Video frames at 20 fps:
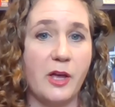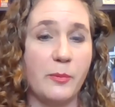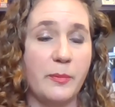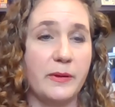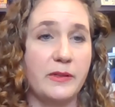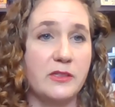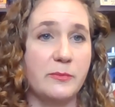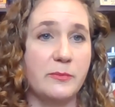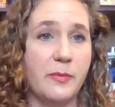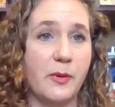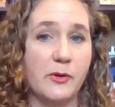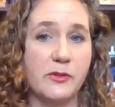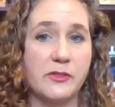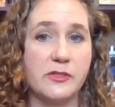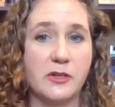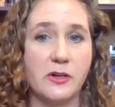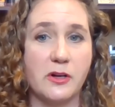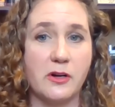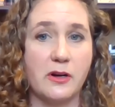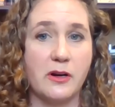helping to
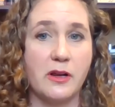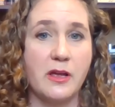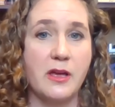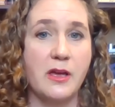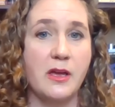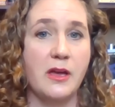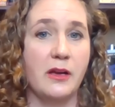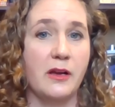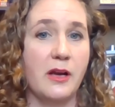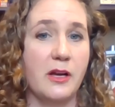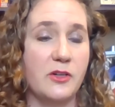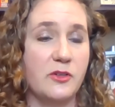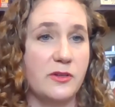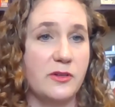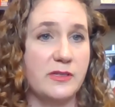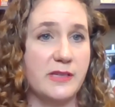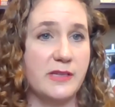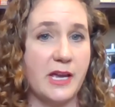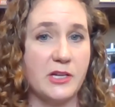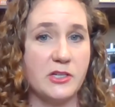bolster
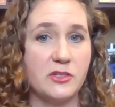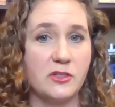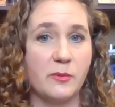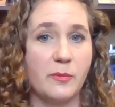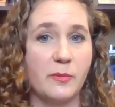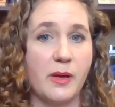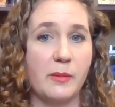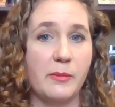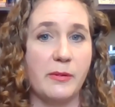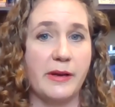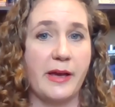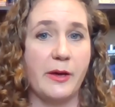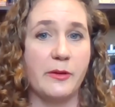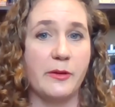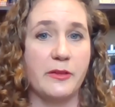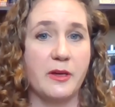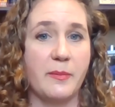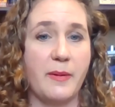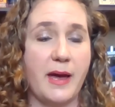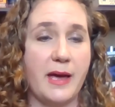countries' national public
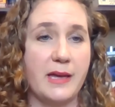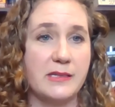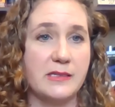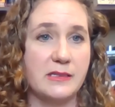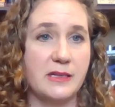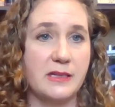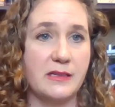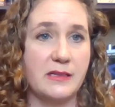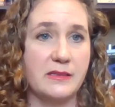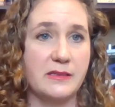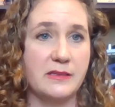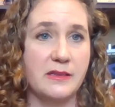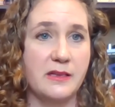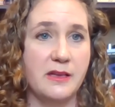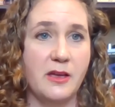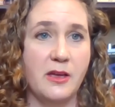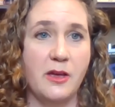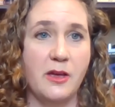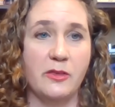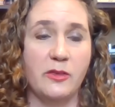health capacities.
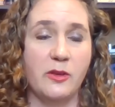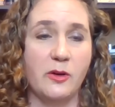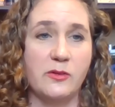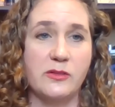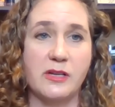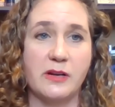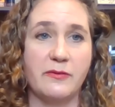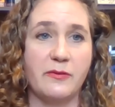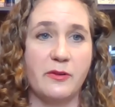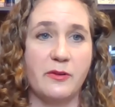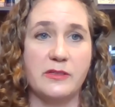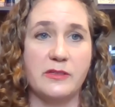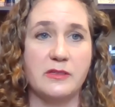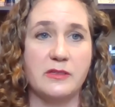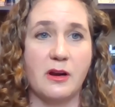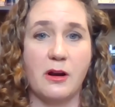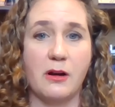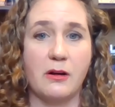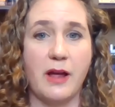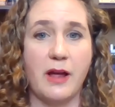Those efforts
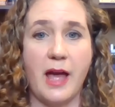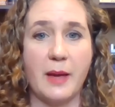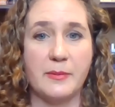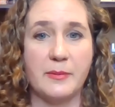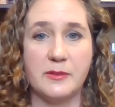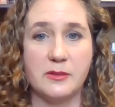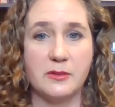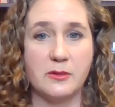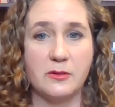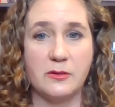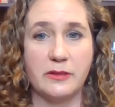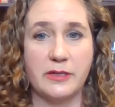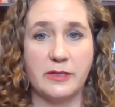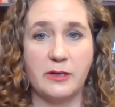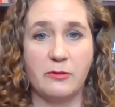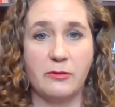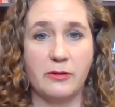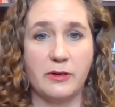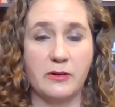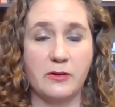are absolutely
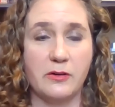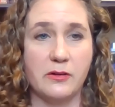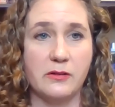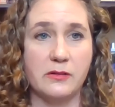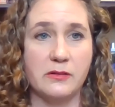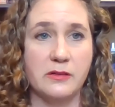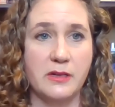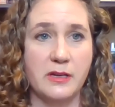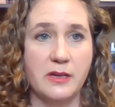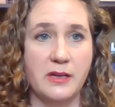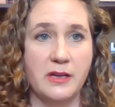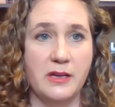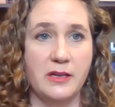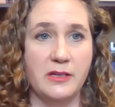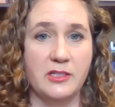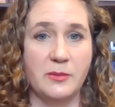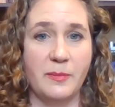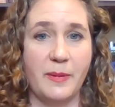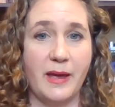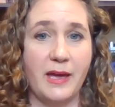critical.
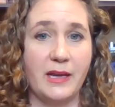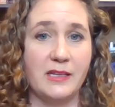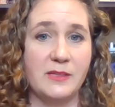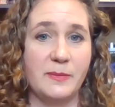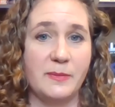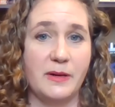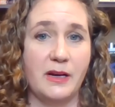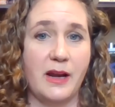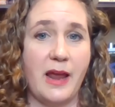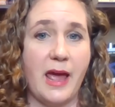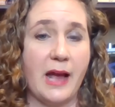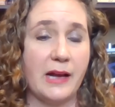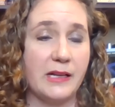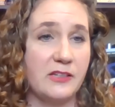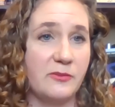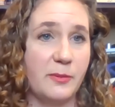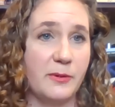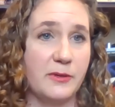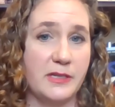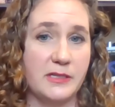Japan has been an
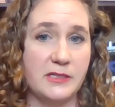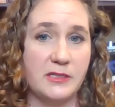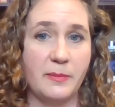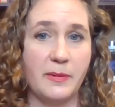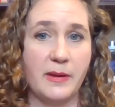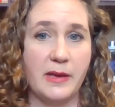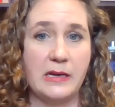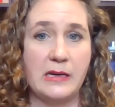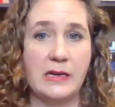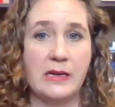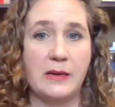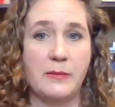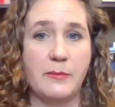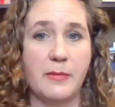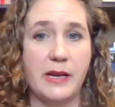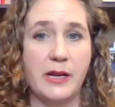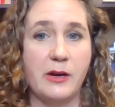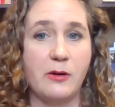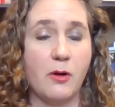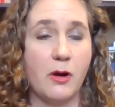active participant in
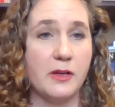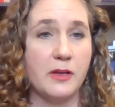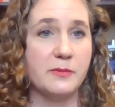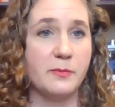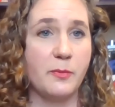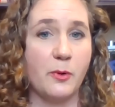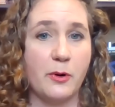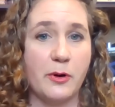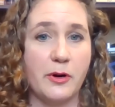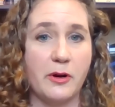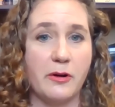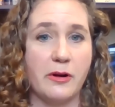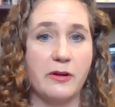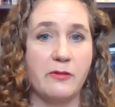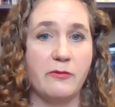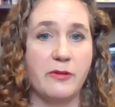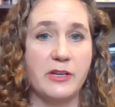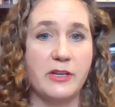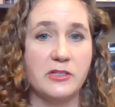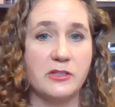many cross-border
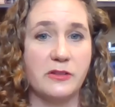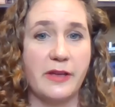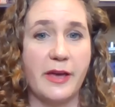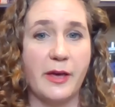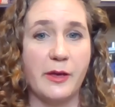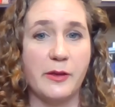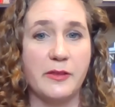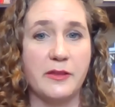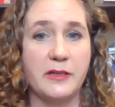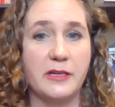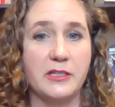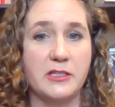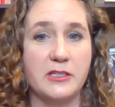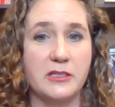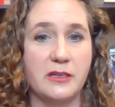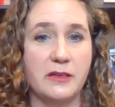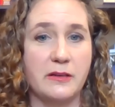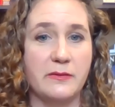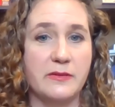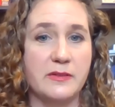and regional health
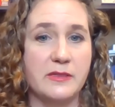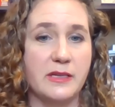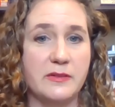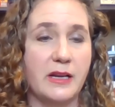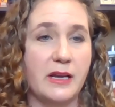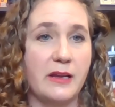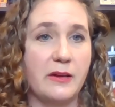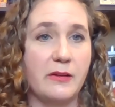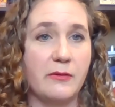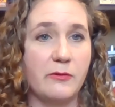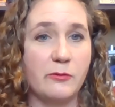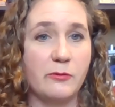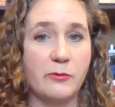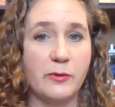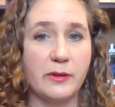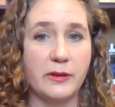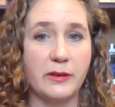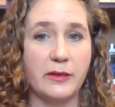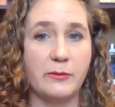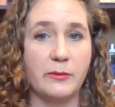initiatives, and I
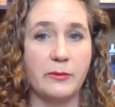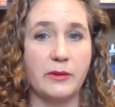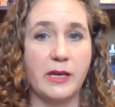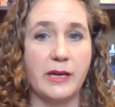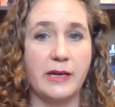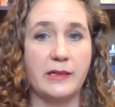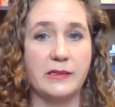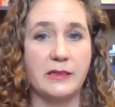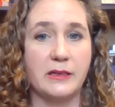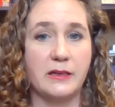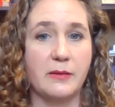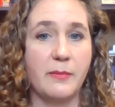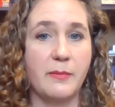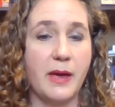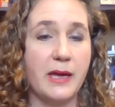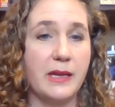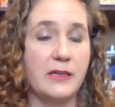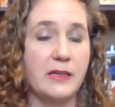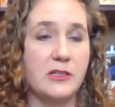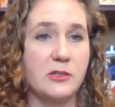really would like to
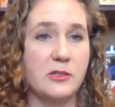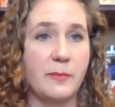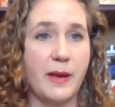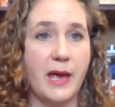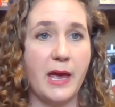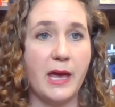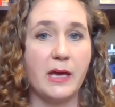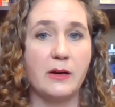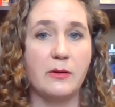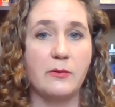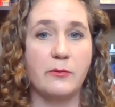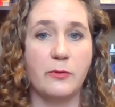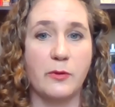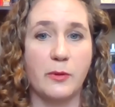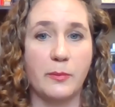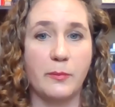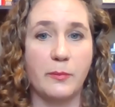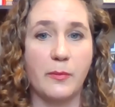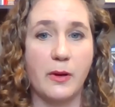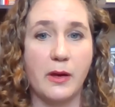commend Japan
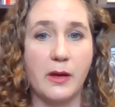for